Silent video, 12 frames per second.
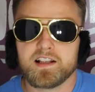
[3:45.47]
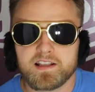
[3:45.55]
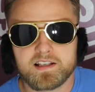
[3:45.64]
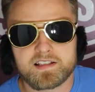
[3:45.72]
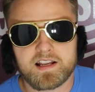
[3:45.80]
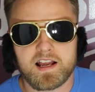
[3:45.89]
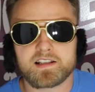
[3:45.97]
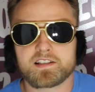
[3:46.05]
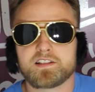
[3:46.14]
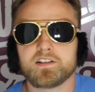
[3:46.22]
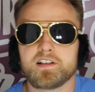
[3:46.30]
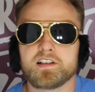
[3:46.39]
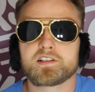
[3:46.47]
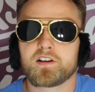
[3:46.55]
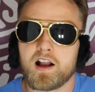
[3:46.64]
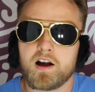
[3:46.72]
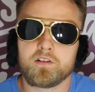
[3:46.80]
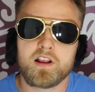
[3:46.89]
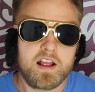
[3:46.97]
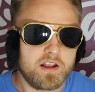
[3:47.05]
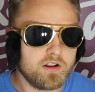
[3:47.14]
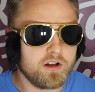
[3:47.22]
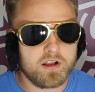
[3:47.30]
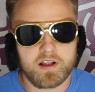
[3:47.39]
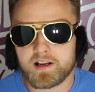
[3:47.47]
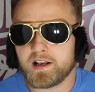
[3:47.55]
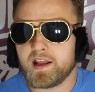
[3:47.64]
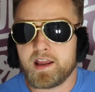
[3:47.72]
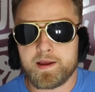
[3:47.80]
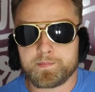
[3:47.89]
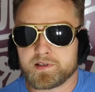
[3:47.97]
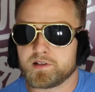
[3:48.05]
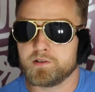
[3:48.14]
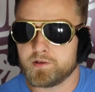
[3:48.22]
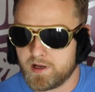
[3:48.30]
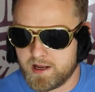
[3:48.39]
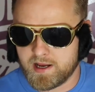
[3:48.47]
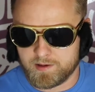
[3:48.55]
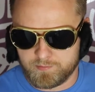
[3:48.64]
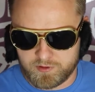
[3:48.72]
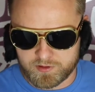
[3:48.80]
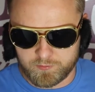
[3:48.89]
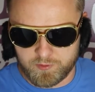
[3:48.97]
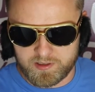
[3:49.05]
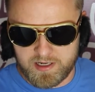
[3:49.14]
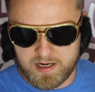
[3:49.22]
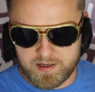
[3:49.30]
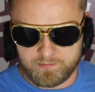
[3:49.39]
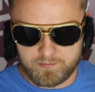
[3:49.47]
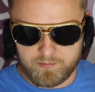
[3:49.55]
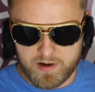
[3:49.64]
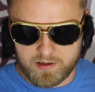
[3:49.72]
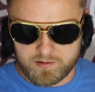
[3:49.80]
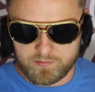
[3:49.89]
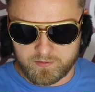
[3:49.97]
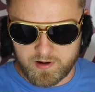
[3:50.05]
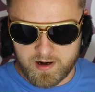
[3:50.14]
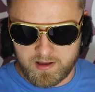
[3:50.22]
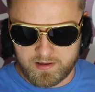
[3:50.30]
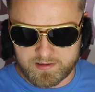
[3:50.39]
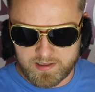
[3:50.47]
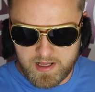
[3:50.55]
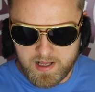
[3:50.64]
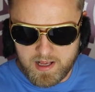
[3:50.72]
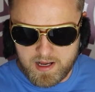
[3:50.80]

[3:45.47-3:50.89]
This guy stood his ground, looked like an absolute animal. So we're taking Michael Morales.